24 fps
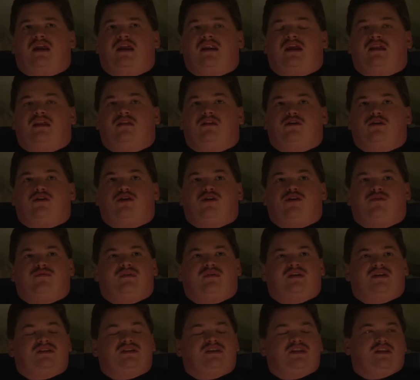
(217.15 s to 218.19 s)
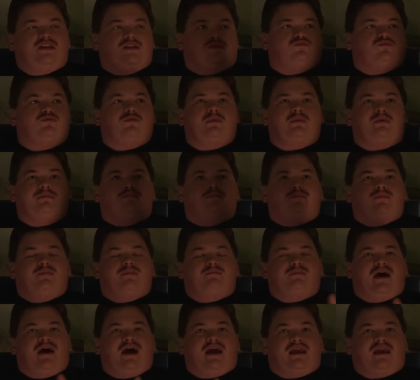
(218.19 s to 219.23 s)
and I look over and I see this woman
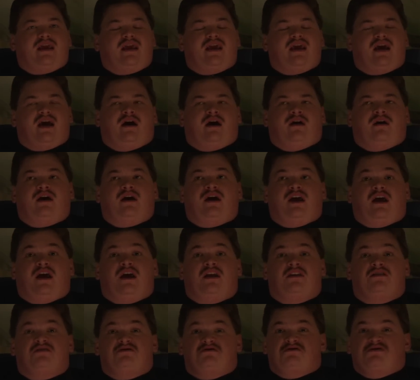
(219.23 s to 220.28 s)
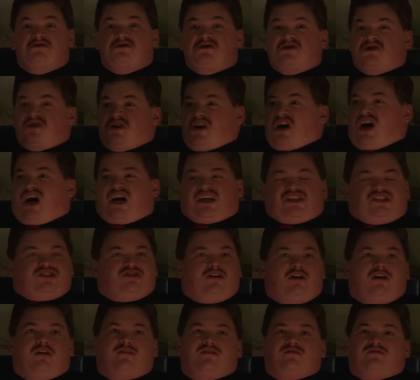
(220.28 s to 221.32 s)
backing out, and I
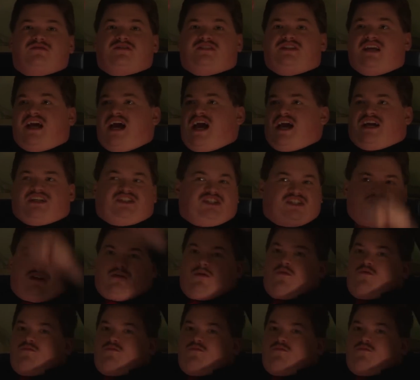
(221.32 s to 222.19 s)
start dashing